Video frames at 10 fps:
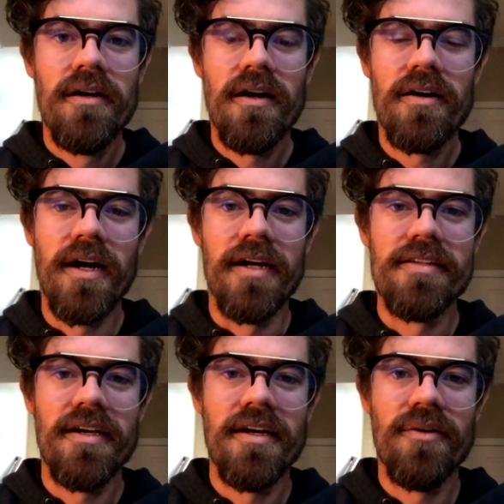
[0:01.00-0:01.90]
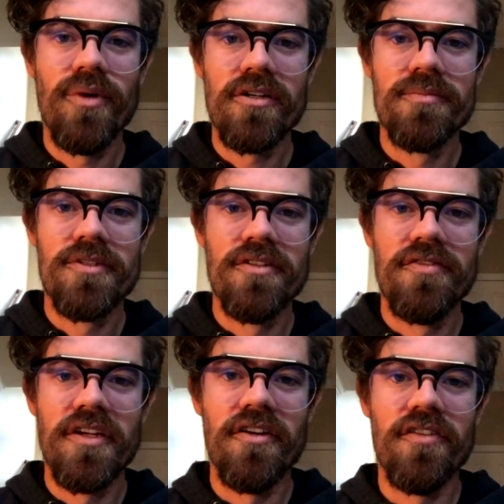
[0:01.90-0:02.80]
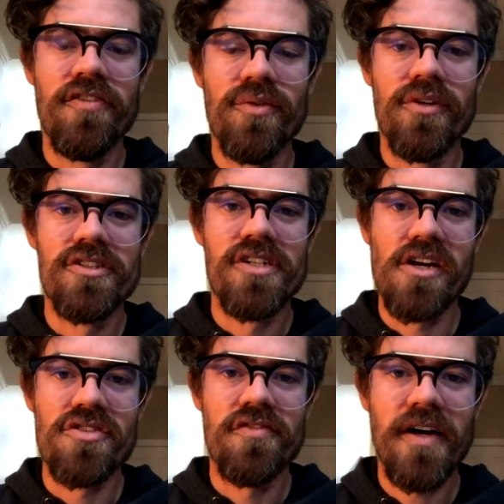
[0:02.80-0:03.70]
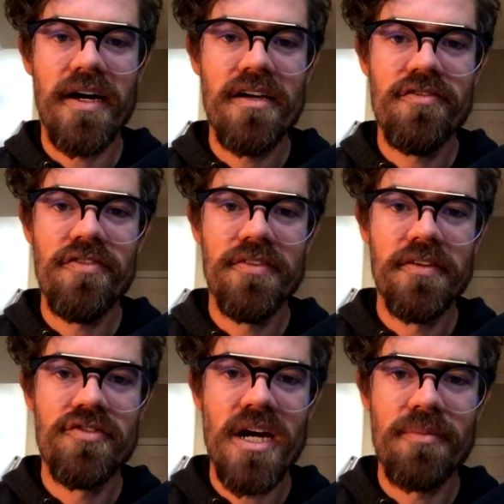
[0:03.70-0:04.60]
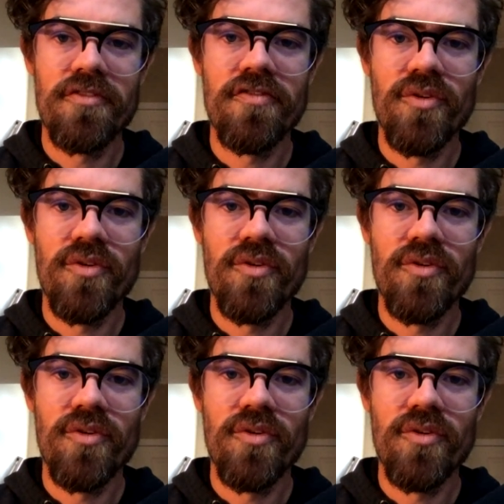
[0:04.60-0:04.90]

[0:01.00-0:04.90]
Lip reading: All right, welcome to the video for section 5 of chapter